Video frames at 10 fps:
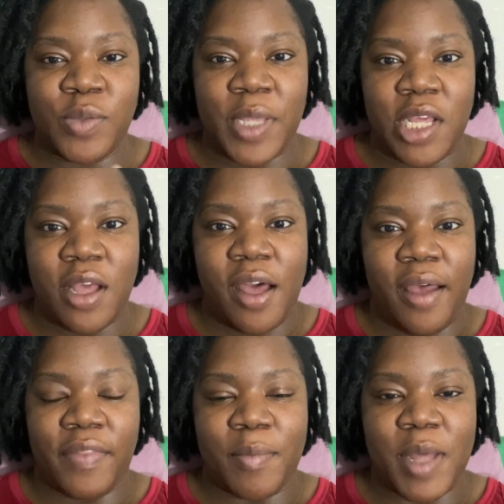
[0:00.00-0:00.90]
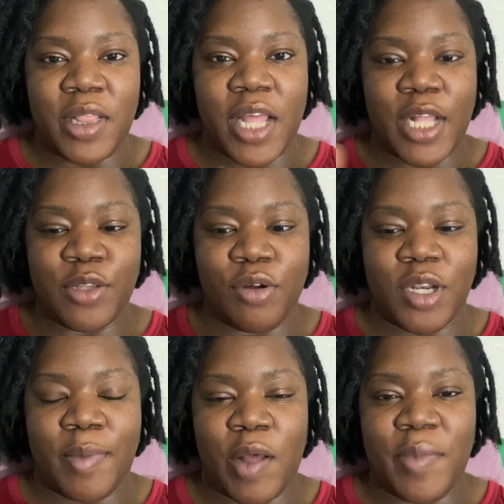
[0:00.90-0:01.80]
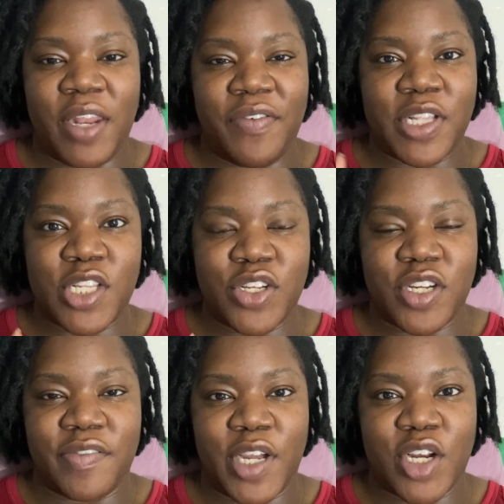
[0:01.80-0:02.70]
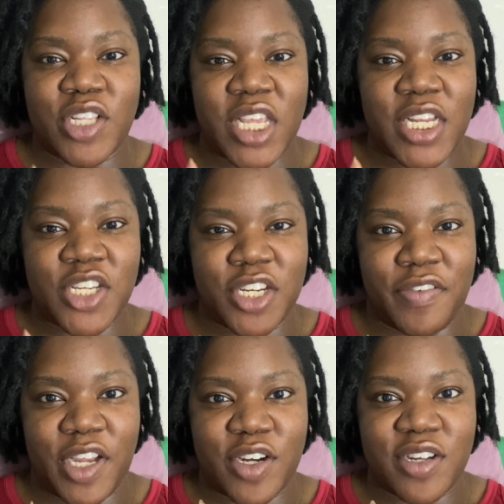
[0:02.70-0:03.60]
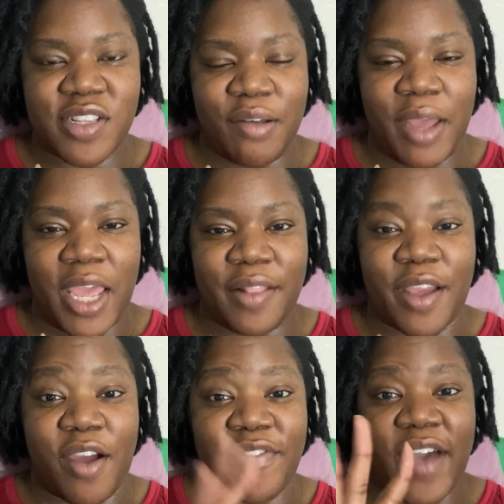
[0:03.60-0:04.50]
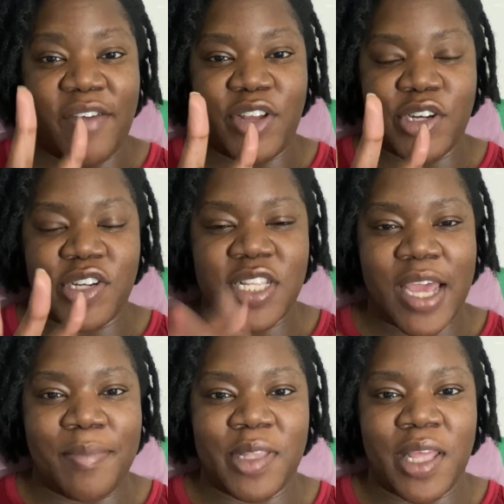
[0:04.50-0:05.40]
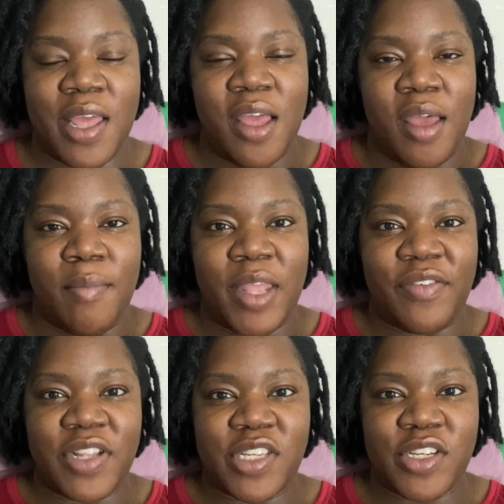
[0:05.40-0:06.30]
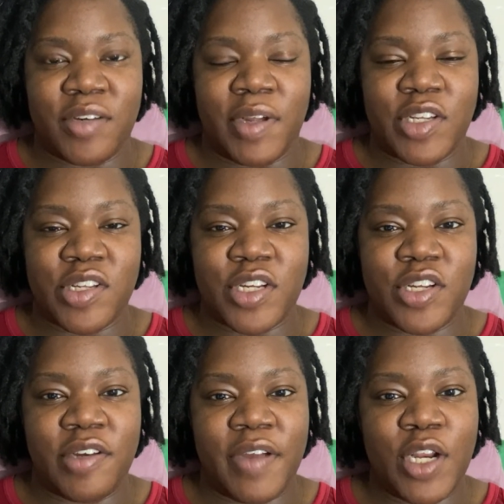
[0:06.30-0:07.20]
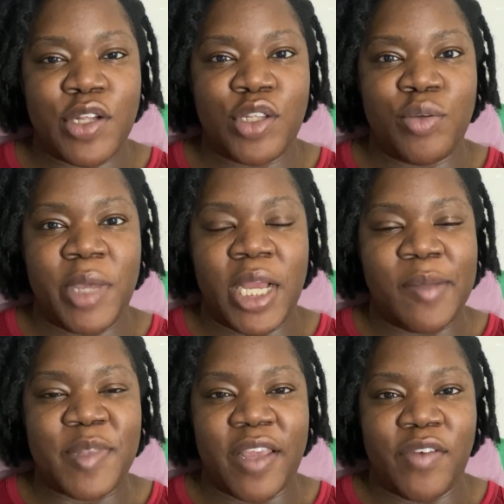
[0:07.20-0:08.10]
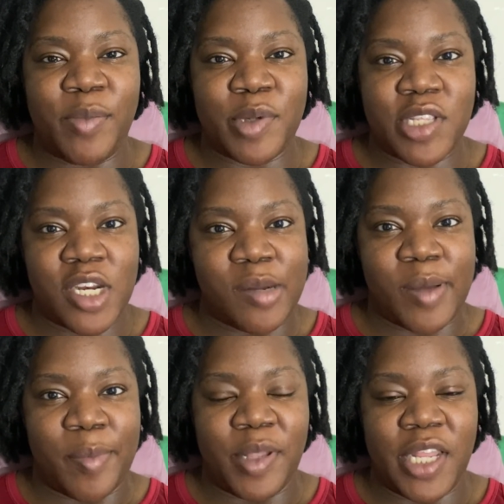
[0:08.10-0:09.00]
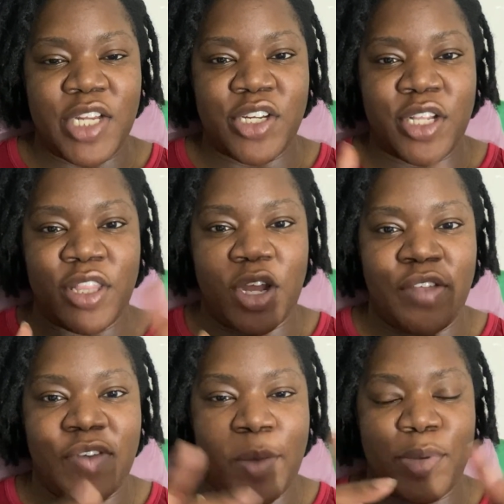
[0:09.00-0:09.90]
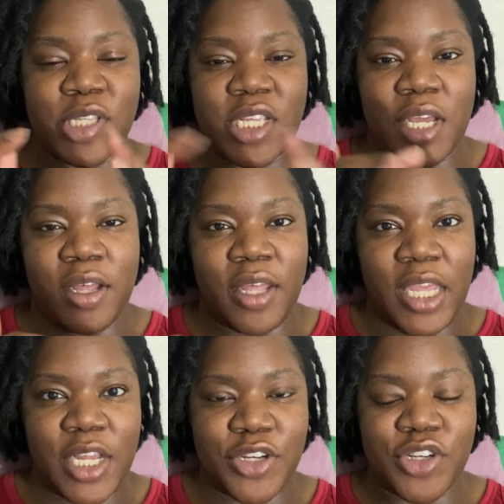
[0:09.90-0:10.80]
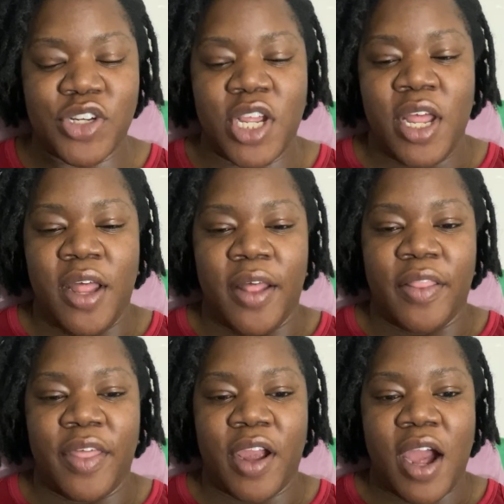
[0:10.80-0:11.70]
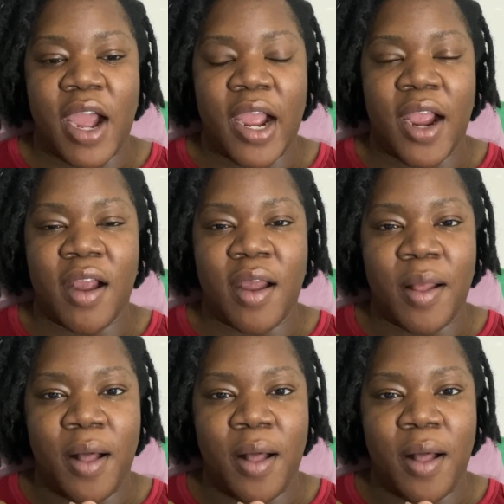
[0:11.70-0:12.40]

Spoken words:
week of the month, I talked about manifesting generators and generators. Okay, there are five energy types: manifesting generators and generators, who make up 70% of the population, 35% each. There are